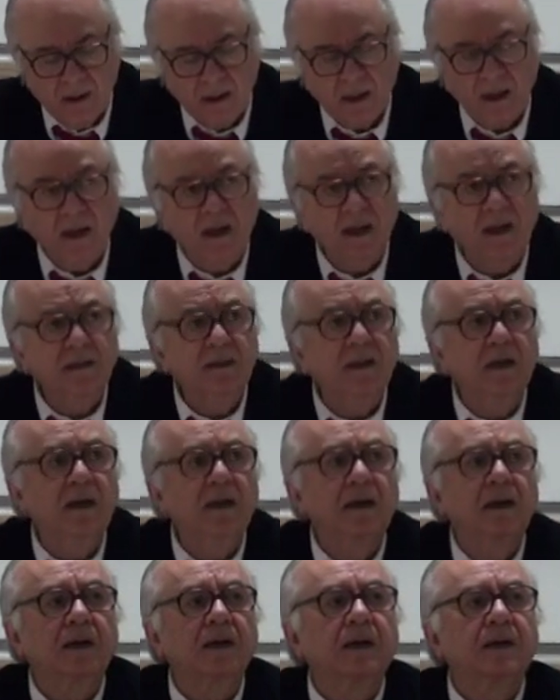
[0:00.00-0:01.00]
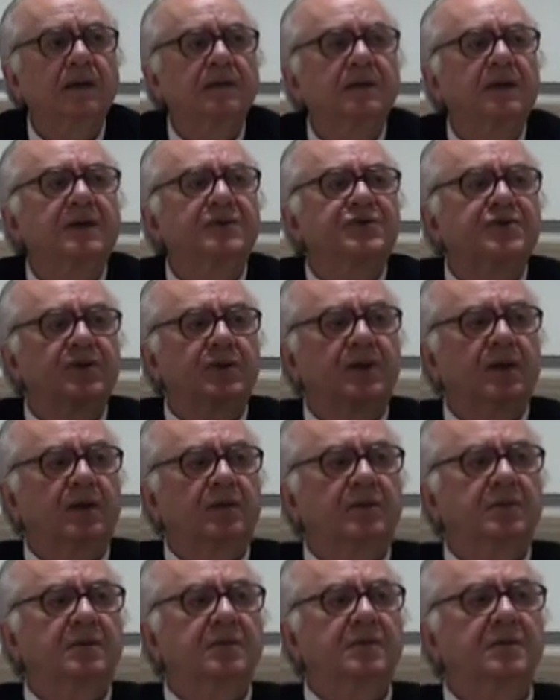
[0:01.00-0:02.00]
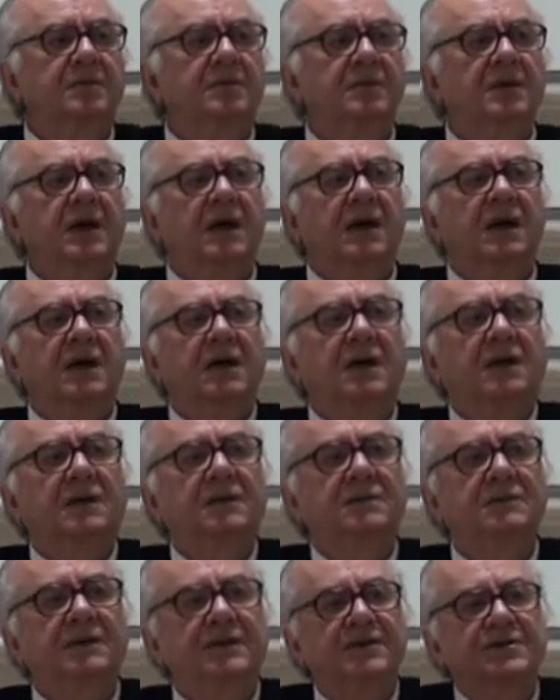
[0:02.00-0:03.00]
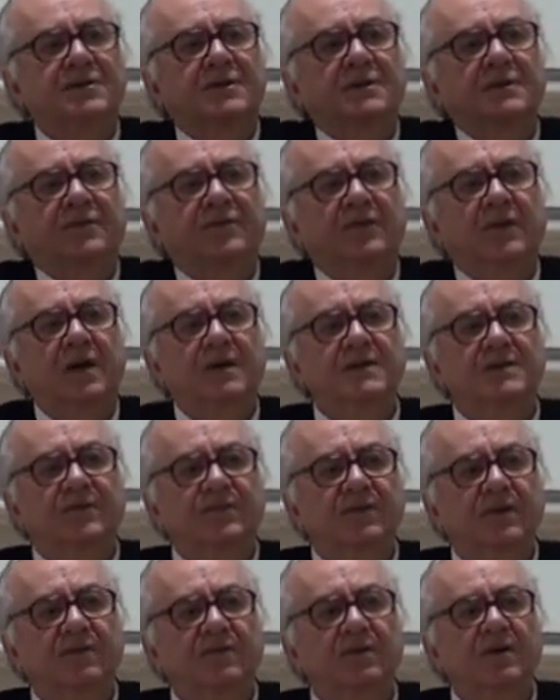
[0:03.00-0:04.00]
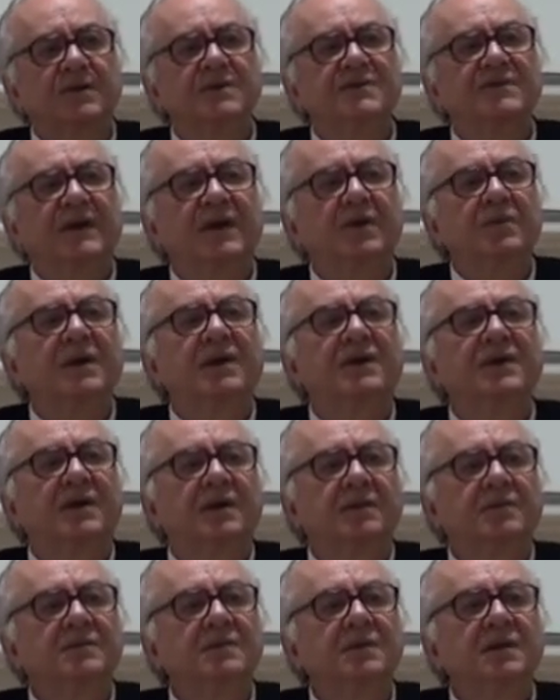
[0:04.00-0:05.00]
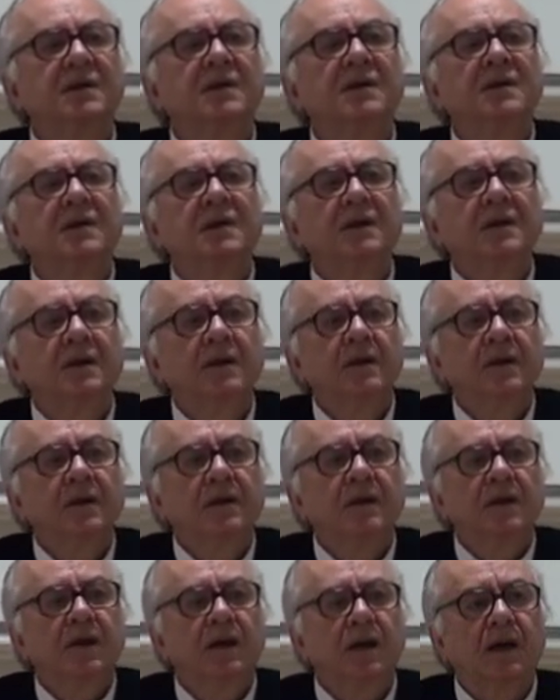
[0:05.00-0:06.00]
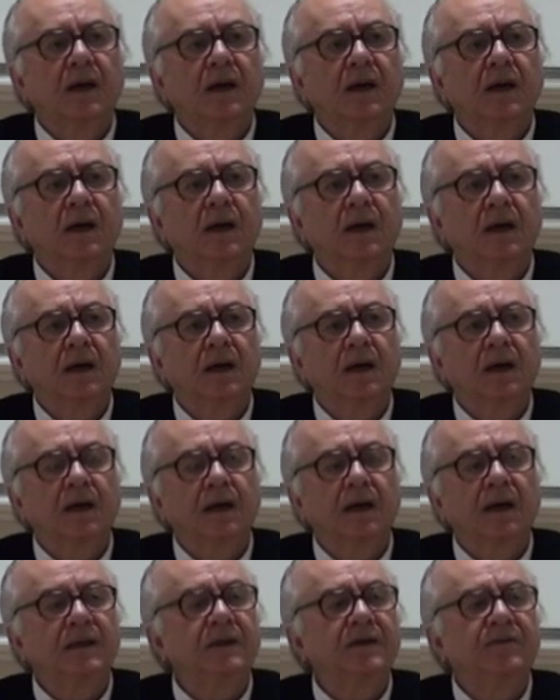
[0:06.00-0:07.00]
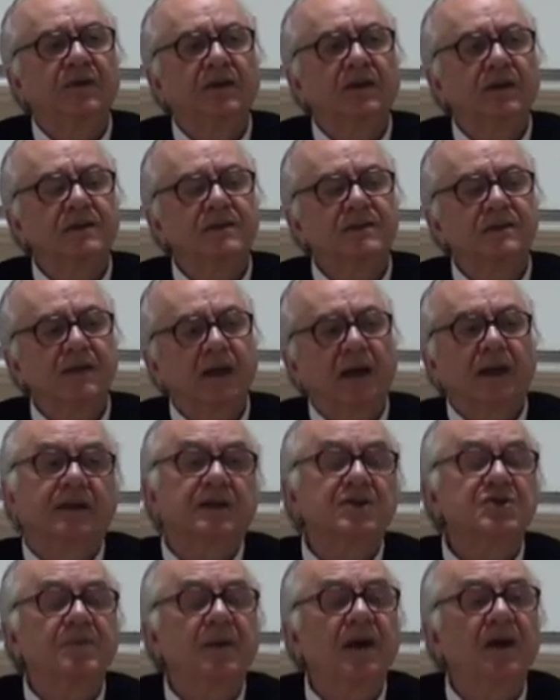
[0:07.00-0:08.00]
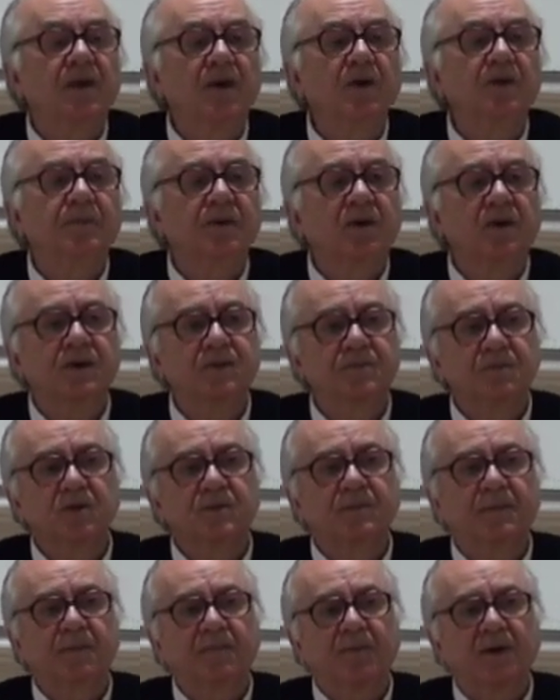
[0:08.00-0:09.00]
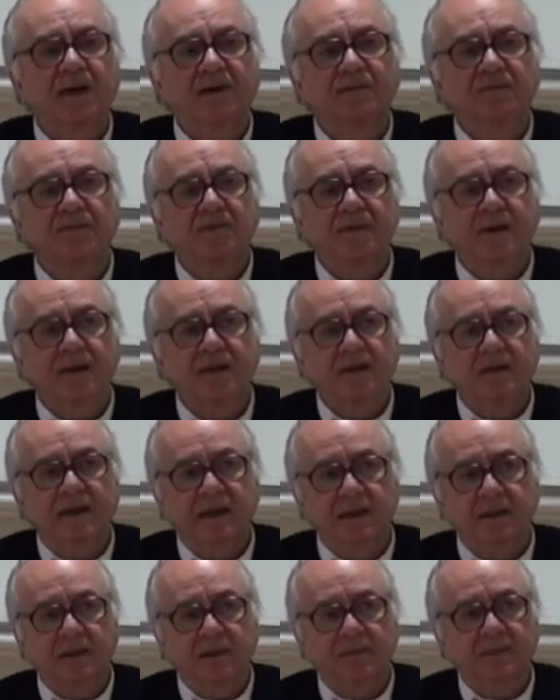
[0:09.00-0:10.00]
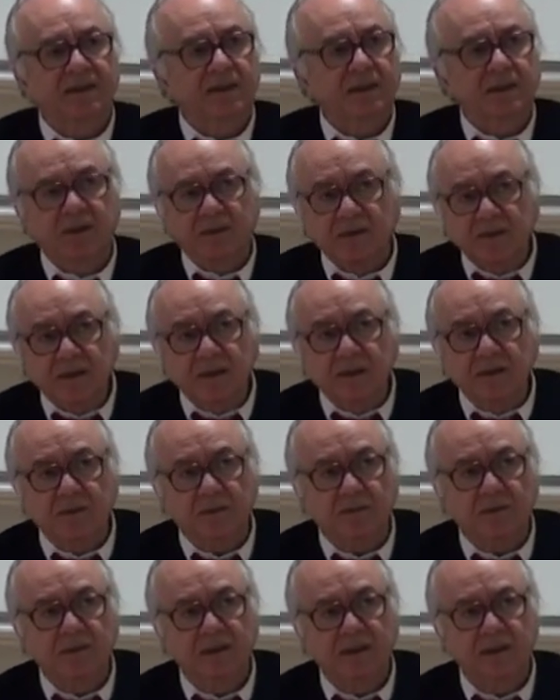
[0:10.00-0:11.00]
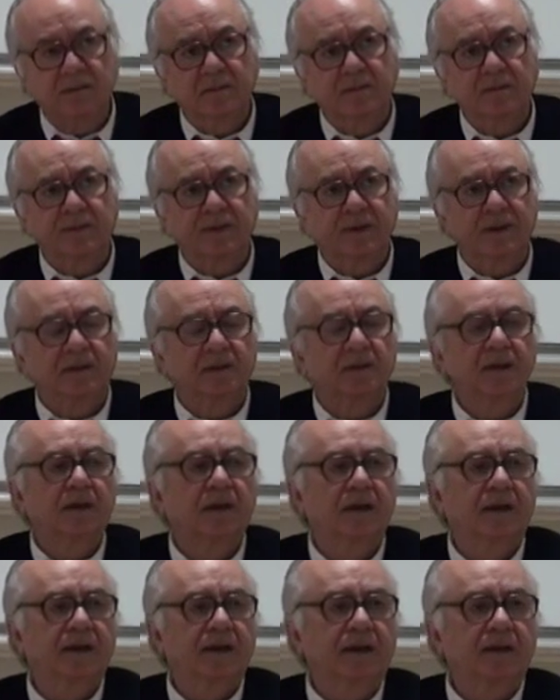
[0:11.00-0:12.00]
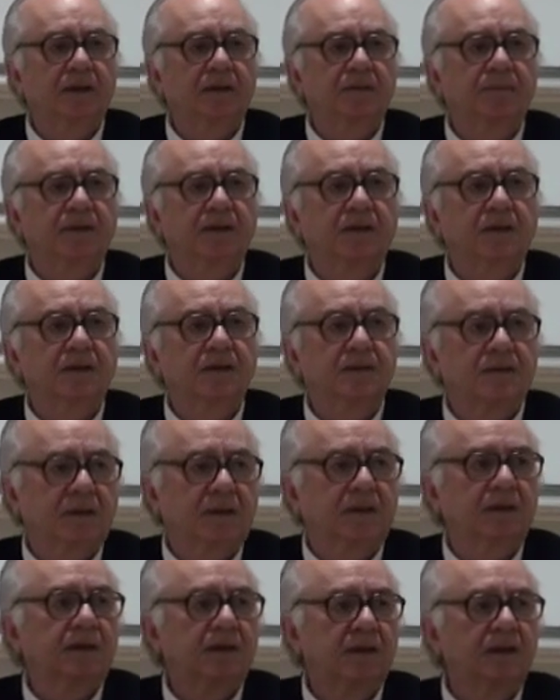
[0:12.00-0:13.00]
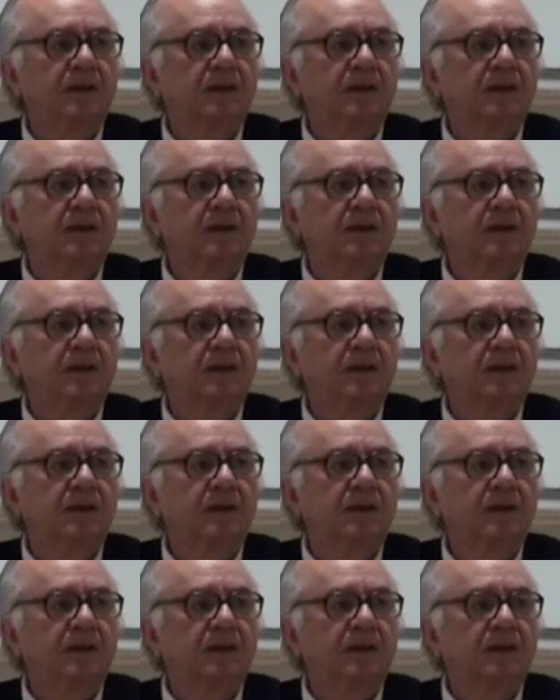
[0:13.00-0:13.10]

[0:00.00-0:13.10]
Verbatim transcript: and uh, as you know, uh, this philosophy of law is very well known. Uh, and if it is, and is well known because most people haven't read Hegel, but they don't need to read uh, Hegel because uh,